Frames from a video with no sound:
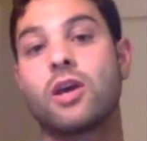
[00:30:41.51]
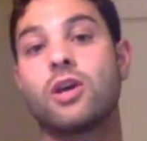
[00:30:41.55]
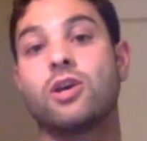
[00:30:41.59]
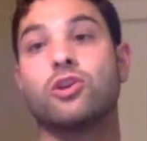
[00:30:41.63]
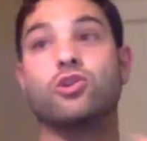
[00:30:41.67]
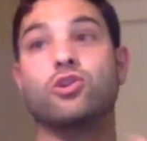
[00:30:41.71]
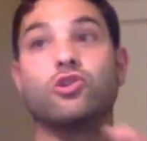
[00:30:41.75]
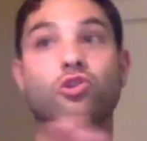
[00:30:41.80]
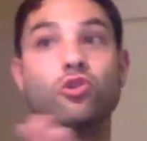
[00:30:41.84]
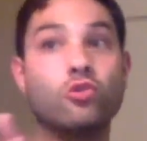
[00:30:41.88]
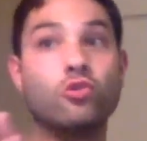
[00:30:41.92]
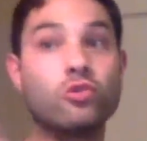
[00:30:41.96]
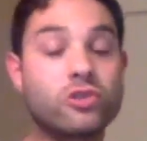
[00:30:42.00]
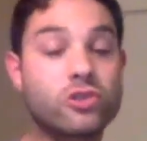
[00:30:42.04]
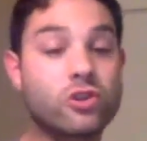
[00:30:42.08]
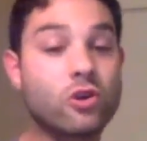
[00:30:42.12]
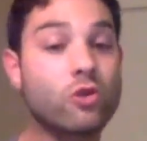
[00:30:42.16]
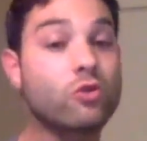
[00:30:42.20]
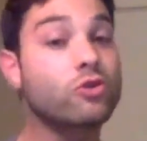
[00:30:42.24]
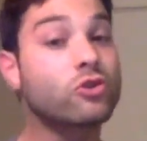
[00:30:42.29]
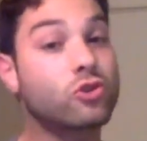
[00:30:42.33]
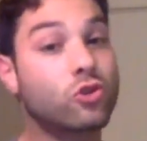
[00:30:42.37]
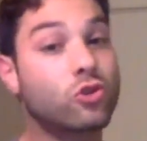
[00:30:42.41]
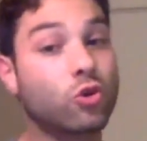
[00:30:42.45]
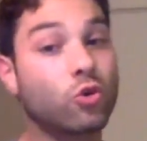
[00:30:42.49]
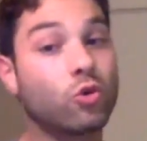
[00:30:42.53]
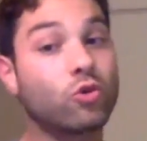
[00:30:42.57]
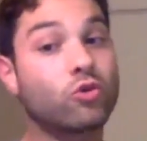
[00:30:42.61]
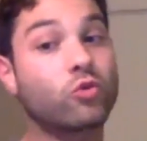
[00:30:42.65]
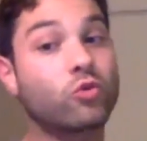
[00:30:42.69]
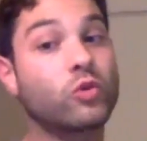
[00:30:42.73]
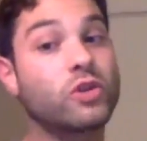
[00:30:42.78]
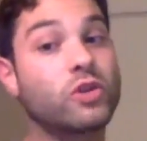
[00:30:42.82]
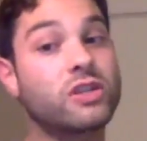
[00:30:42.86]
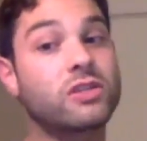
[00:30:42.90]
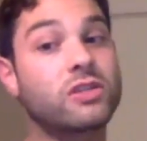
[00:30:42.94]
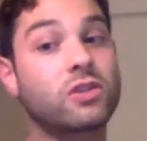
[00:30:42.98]
Use those tools
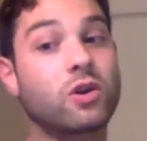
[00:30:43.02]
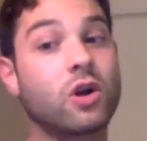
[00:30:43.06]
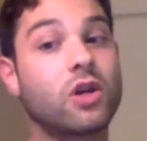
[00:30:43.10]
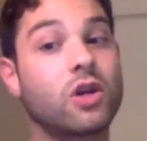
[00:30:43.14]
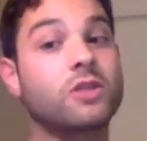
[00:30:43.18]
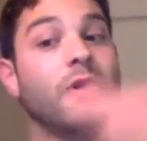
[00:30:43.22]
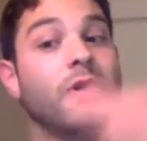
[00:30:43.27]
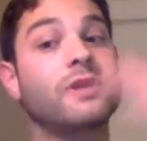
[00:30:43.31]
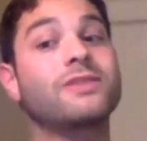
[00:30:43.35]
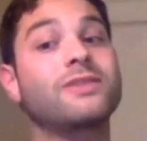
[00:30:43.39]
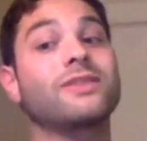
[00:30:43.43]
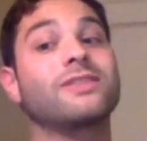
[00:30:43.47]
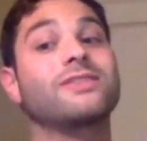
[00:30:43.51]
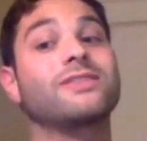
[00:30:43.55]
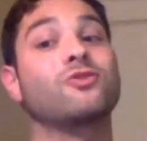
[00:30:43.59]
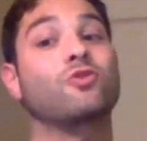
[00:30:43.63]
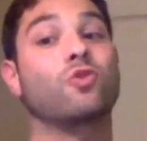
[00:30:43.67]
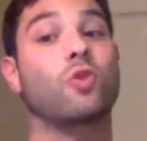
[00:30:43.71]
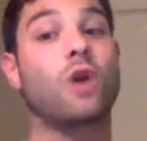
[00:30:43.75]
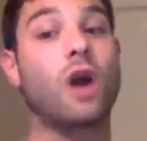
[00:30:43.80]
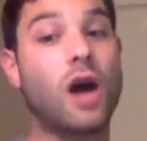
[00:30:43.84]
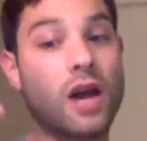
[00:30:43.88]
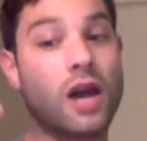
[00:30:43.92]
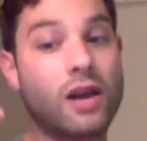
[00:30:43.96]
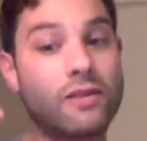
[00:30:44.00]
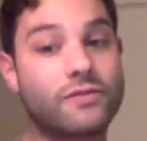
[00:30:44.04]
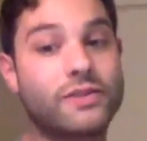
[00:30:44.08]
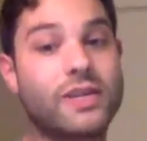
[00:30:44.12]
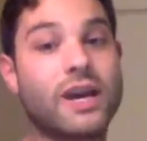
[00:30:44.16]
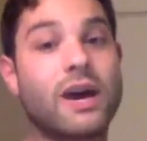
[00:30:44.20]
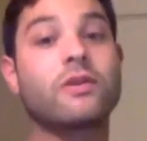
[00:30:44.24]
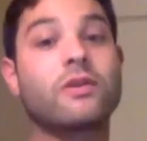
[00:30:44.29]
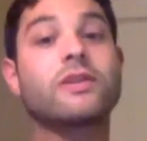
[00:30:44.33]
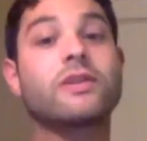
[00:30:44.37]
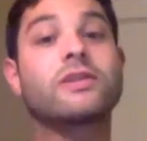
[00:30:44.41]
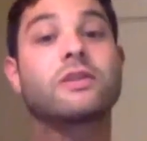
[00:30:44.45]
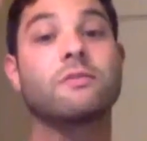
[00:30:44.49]
we just talked about to drive
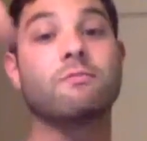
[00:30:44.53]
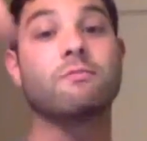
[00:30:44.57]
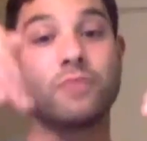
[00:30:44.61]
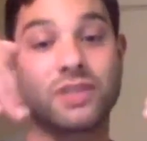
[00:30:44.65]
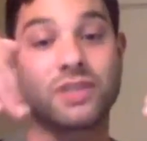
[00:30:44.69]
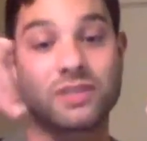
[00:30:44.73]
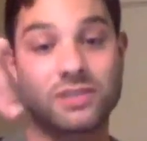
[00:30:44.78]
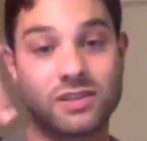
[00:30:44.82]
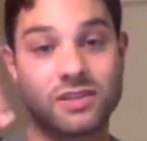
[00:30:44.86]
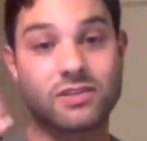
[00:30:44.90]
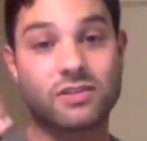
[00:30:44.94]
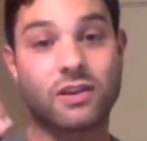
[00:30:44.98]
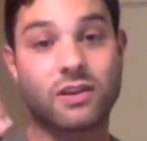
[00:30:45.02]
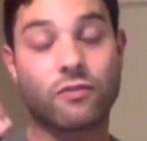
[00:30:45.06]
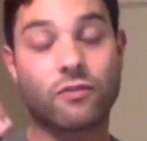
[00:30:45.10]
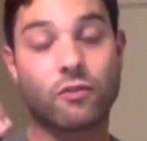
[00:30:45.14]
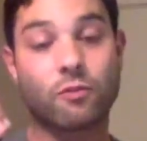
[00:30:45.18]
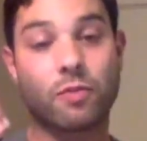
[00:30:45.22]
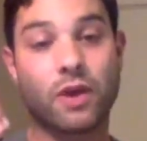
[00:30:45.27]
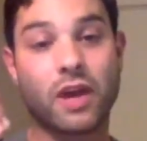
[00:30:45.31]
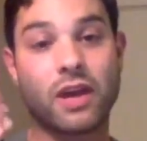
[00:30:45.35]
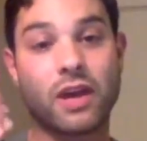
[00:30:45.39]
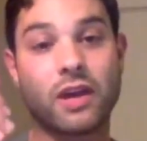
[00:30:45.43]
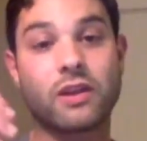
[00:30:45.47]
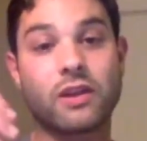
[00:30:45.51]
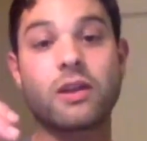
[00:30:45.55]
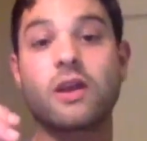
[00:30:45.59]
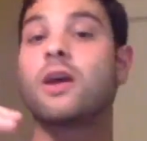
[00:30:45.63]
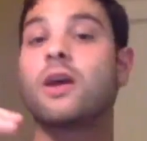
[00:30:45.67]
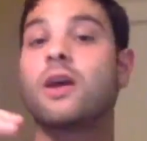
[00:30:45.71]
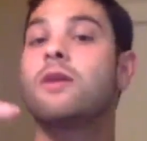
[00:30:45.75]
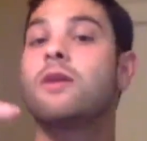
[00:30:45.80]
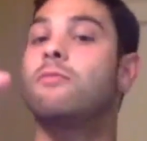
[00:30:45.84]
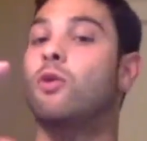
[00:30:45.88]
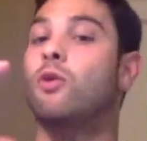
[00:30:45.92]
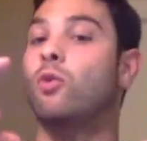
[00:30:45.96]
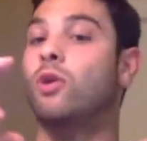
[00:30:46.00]
down into business level pain,
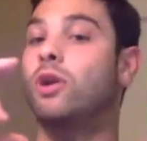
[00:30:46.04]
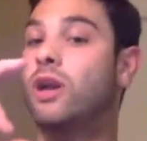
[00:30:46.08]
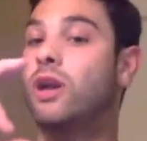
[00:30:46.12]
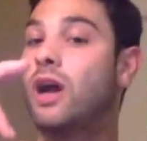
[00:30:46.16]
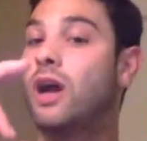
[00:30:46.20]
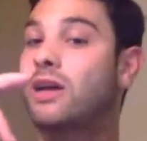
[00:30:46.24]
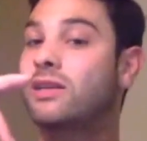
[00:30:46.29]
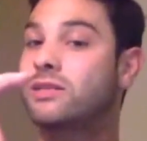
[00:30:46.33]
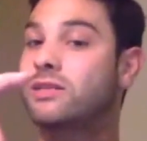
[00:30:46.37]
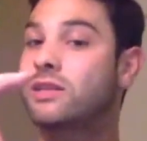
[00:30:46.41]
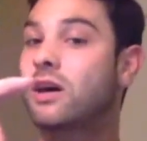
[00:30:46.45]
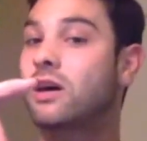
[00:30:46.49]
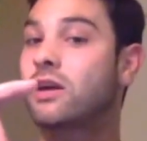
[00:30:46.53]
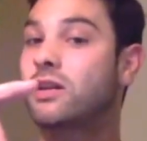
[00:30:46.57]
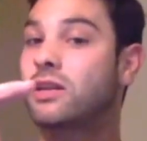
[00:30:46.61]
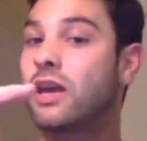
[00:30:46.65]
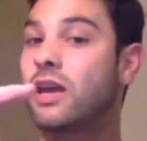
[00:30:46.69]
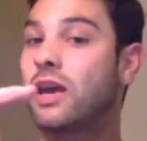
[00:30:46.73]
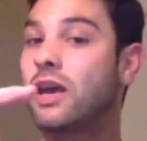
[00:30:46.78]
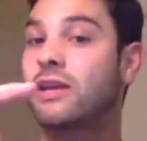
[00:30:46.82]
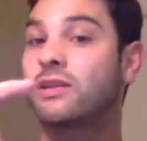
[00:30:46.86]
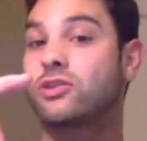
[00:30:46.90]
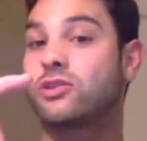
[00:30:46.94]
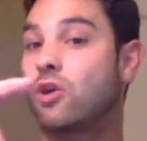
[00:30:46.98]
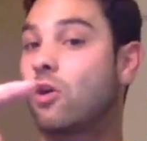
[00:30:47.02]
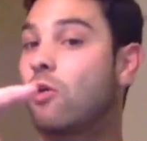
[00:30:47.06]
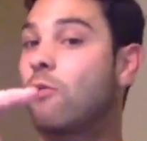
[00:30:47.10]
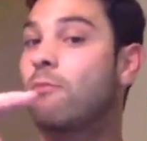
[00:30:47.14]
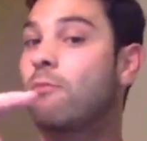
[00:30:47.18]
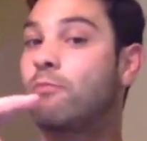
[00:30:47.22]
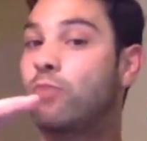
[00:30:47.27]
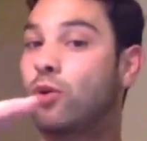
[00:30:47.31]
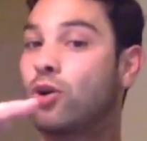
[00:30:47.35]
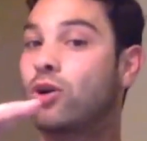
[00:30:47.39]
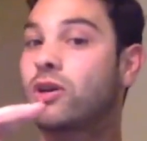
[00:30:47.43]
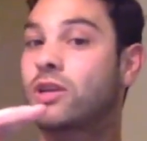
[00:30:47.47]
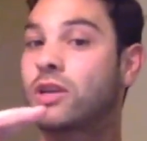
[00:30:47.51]
but we're not done yet. Don't
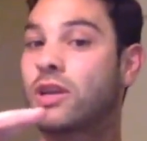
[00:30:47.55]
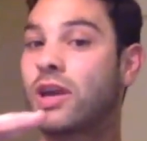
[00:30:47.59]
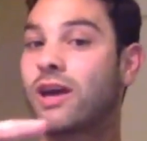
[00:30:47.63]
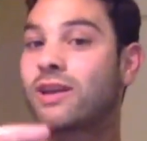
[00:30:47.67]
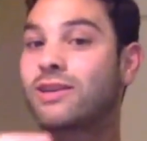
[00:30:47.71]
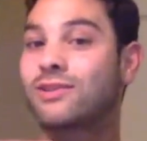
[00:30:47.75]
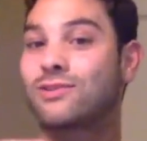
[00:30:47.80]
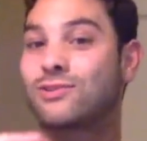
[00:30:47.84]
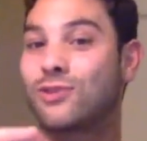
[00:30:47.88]
book yet.